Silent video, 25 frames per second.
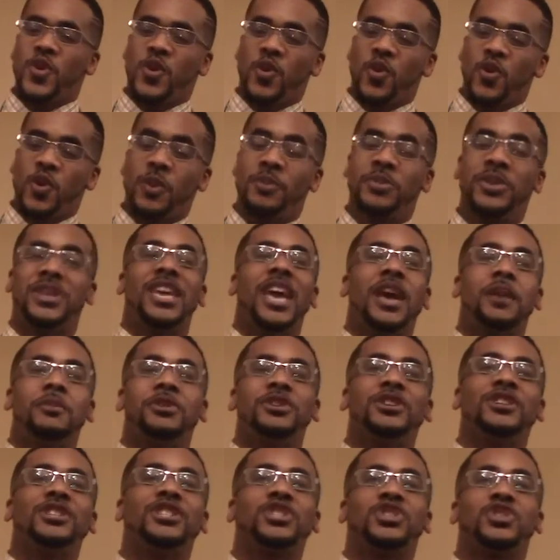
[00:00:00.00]
will be able
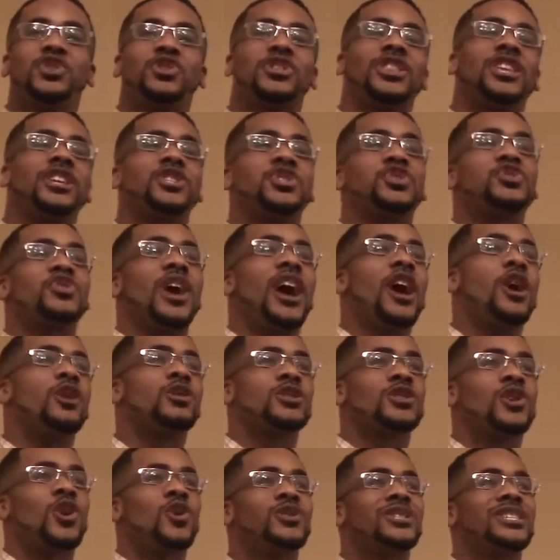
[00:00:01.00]
to ensure that your
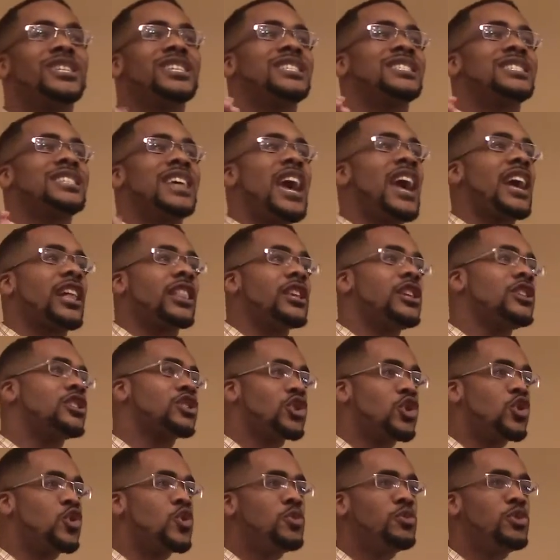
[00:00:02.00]
house goes exactly
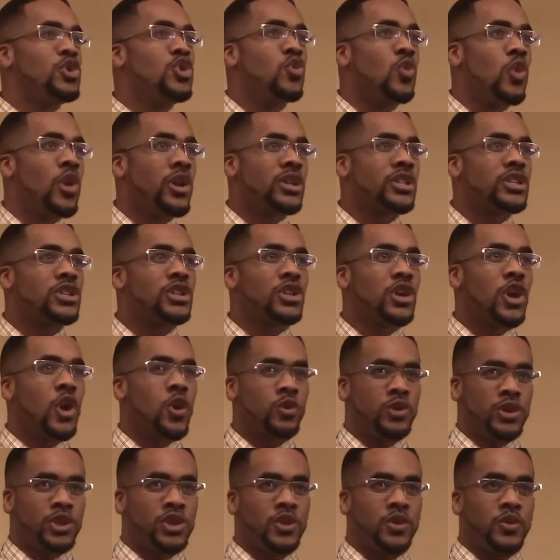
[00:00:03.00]
to whom you want it to
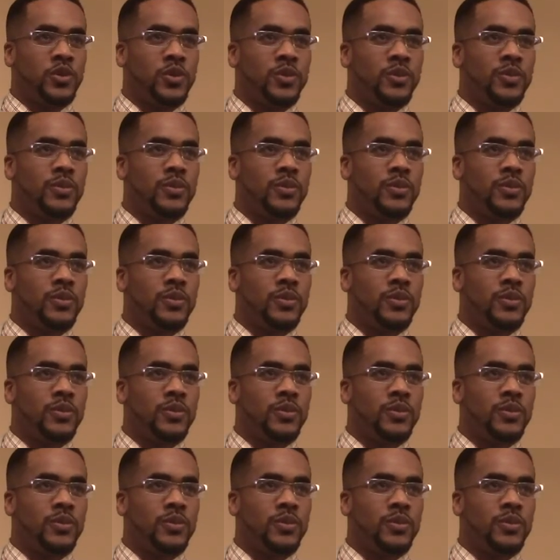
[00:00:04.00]
go to.